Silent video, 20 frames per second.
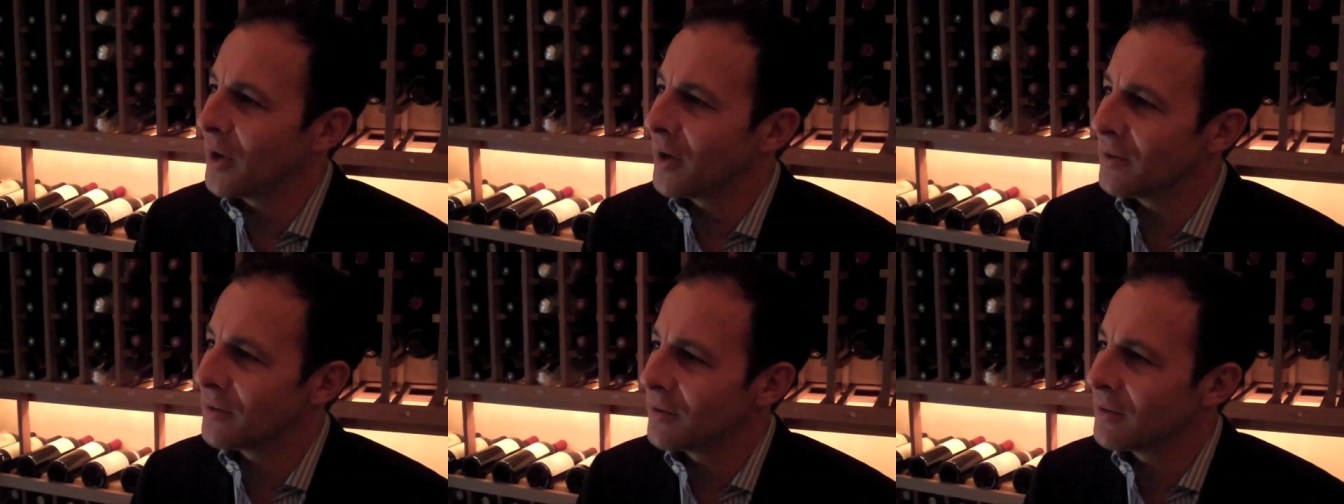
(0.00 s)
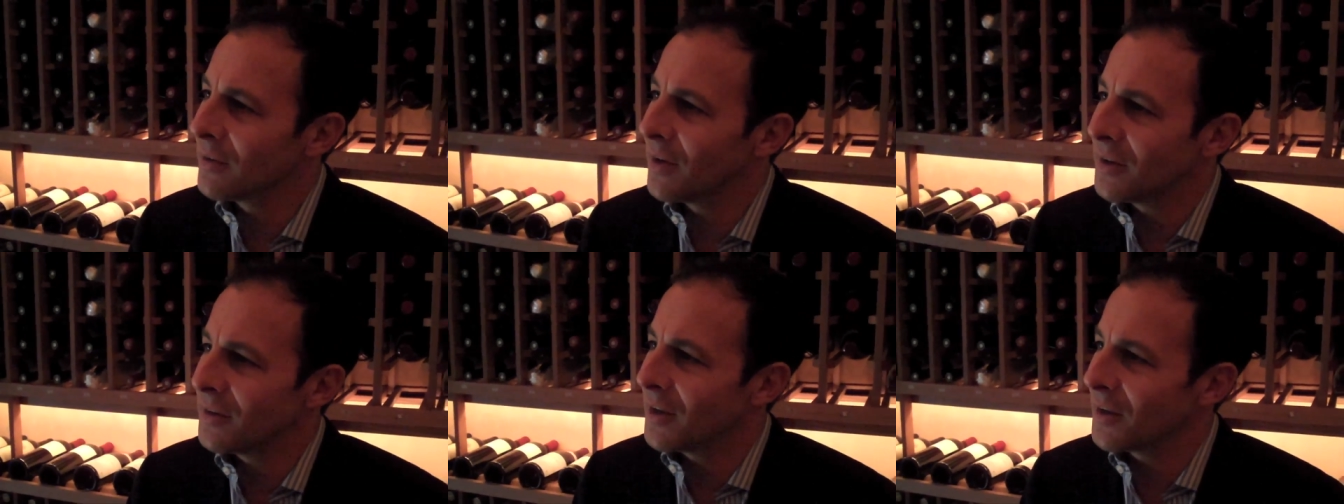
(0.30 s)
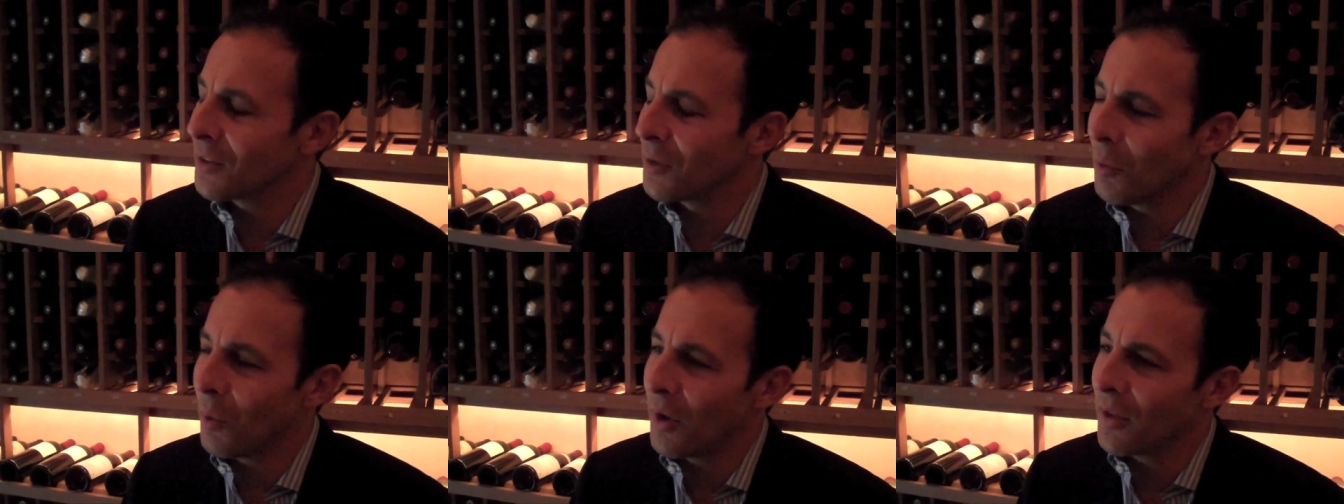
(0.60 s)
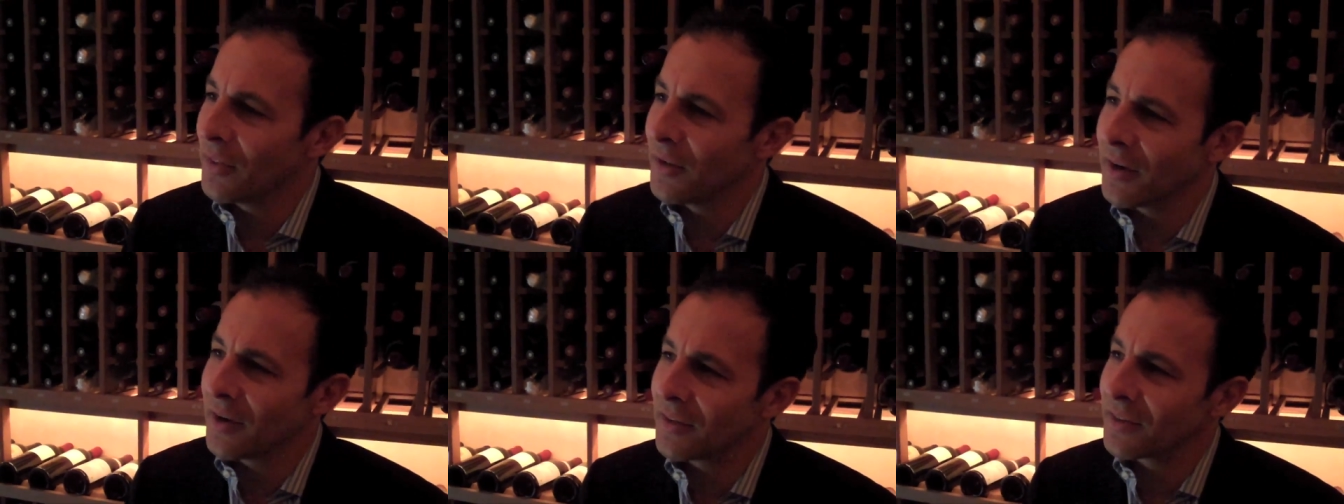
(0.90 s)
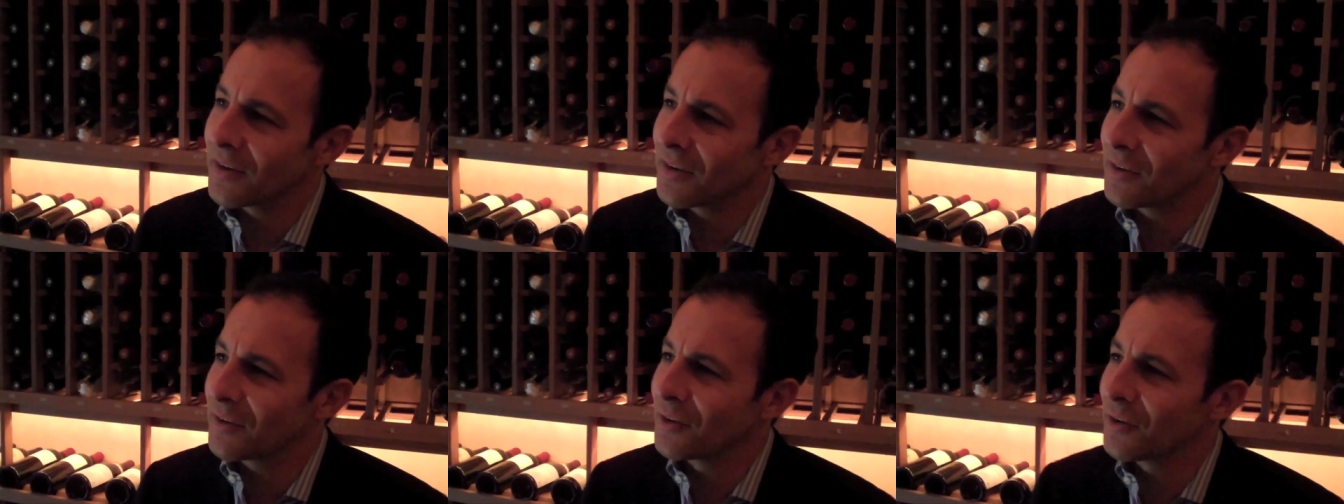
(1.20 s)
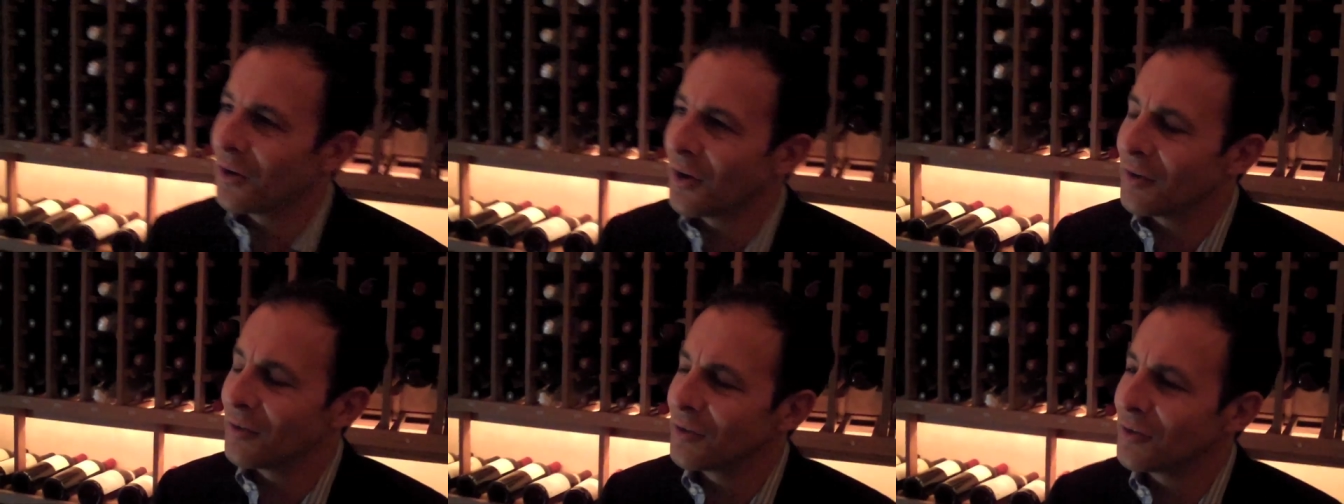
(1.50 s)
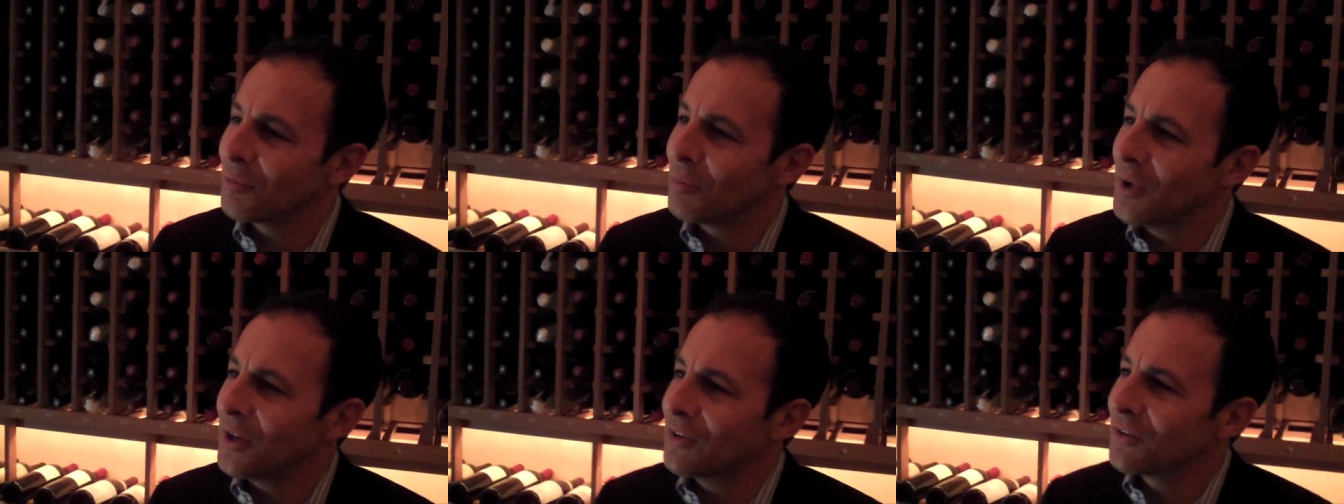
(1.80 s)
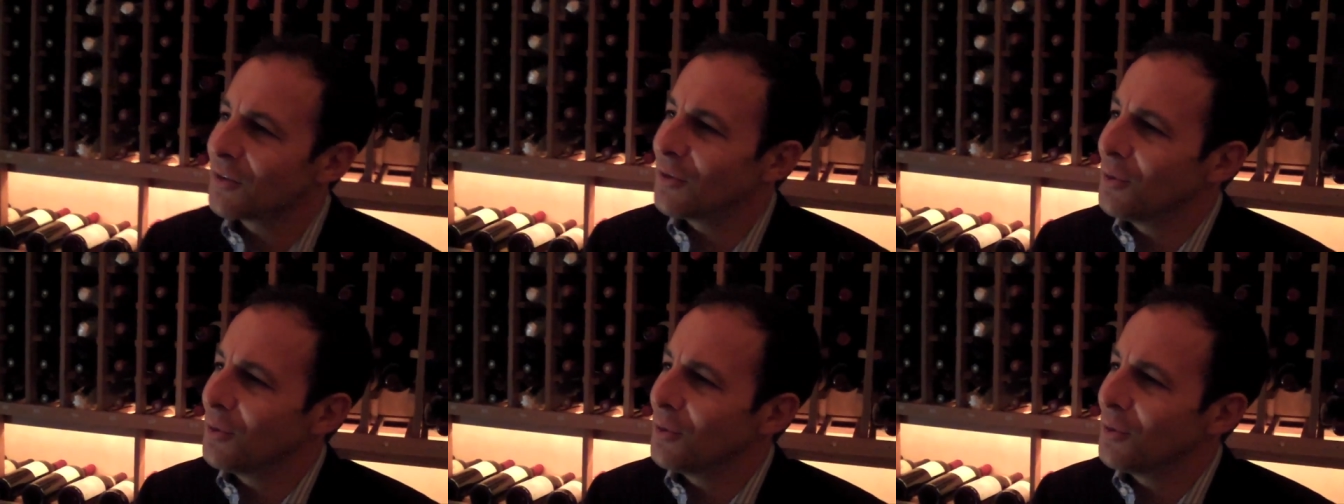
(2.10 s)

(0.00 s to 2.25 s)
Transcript: I, I, take the one that I think kind of speaks